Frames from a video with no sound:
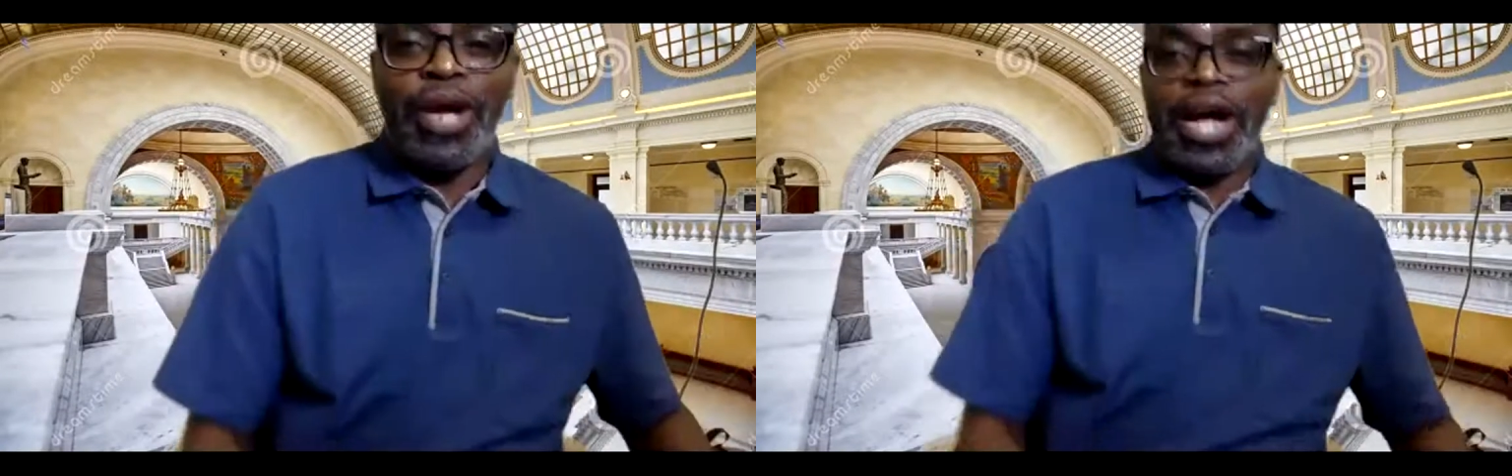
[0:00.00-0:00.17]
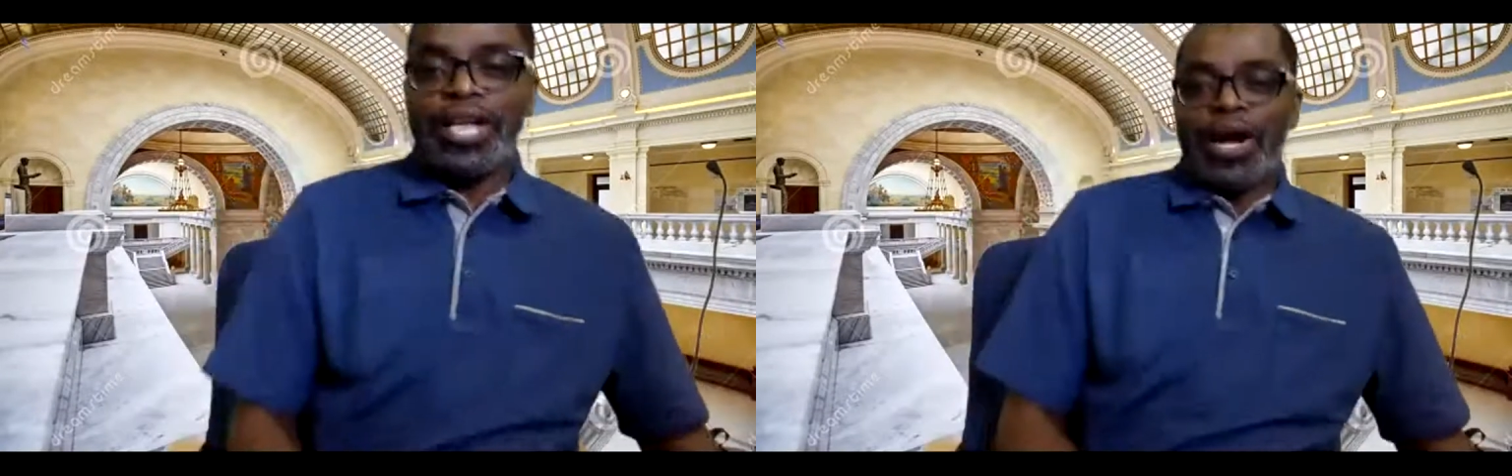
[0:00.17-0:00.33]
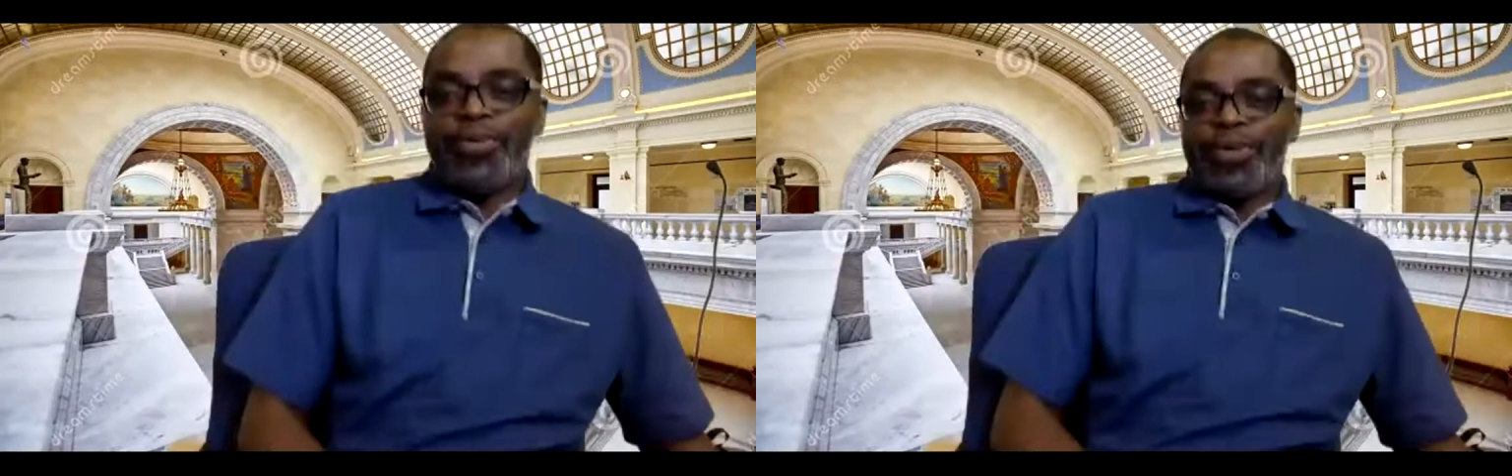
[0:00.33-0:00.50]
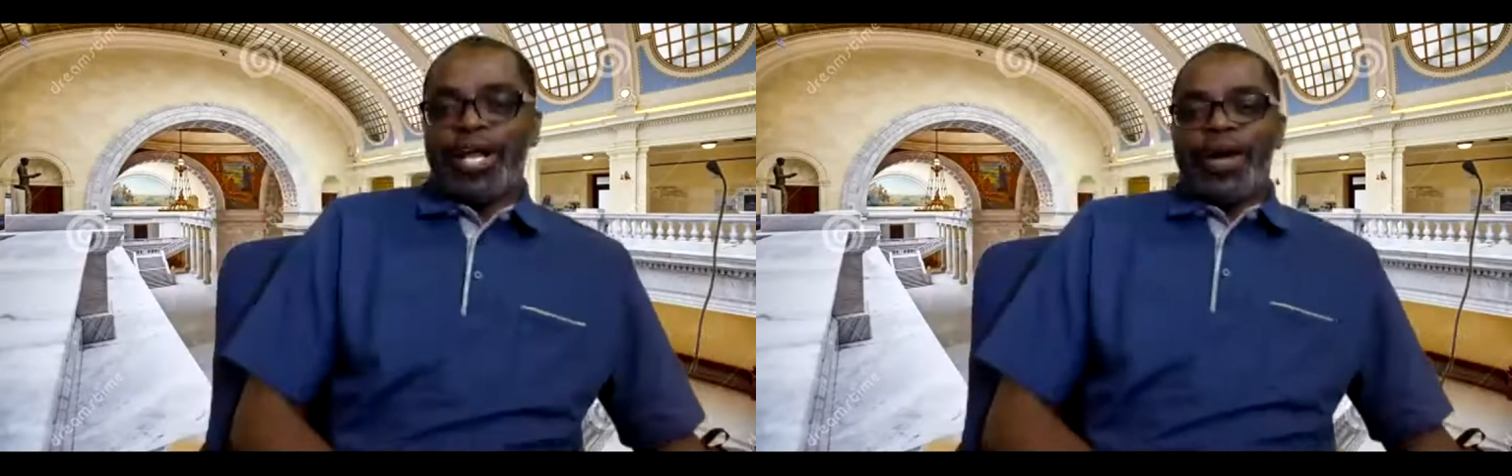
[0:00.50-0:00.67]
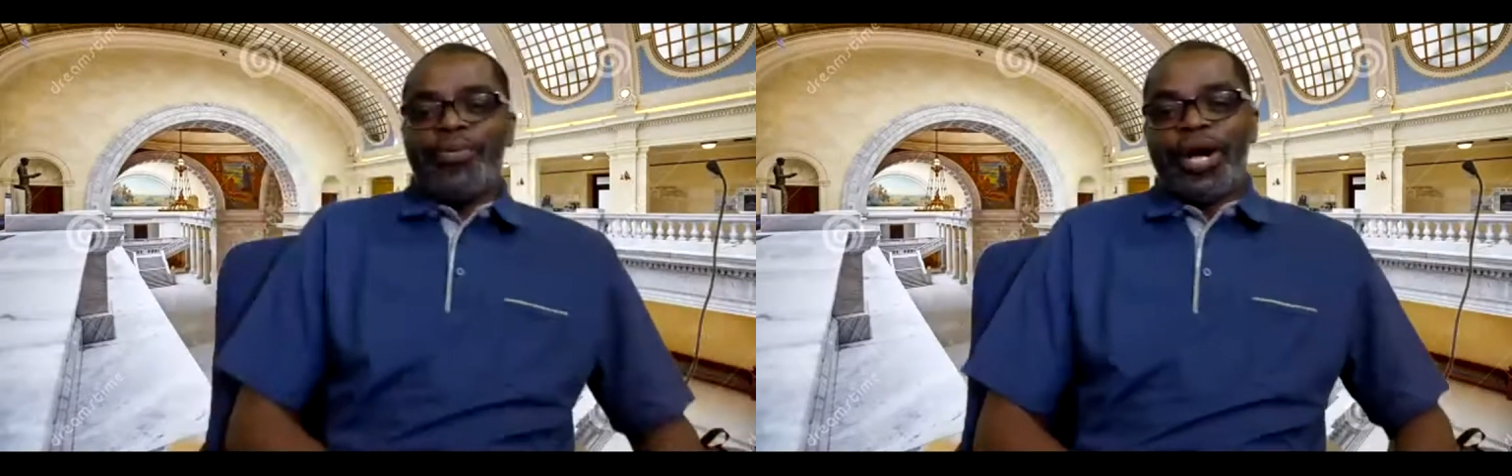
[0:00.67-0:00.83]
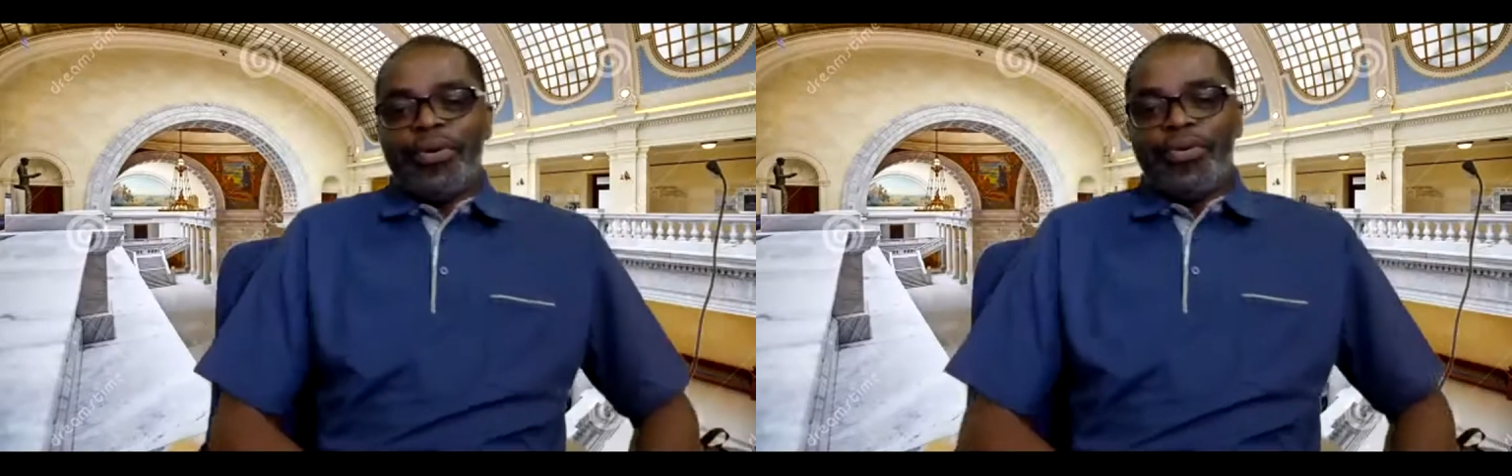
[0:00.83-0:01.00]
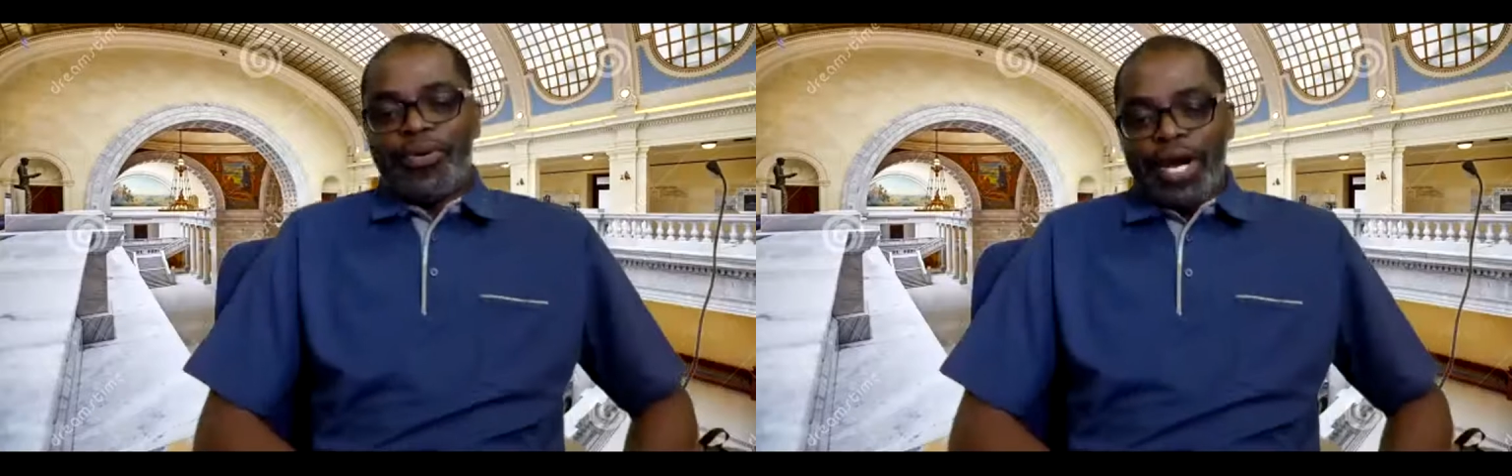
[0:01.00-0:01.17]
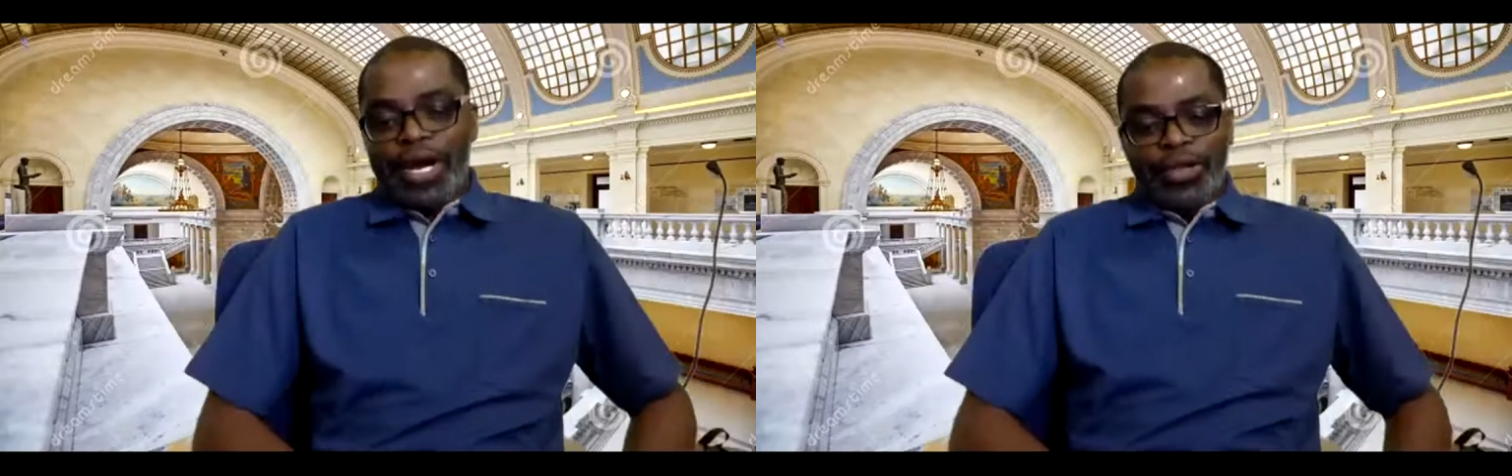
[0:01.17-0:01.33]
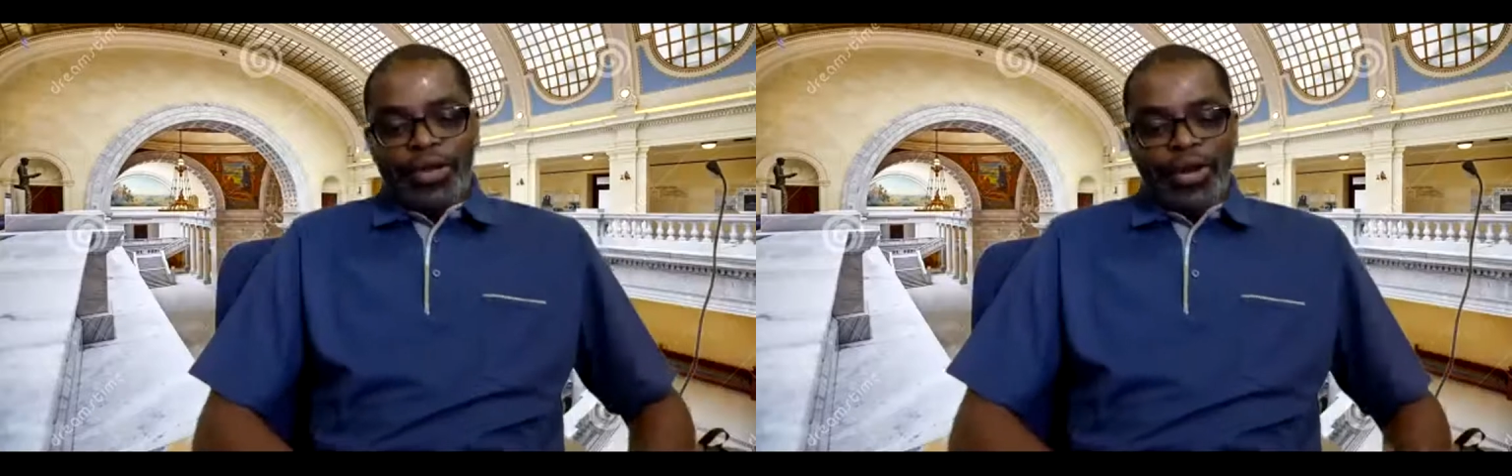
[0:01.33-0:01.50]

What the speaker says: I will round it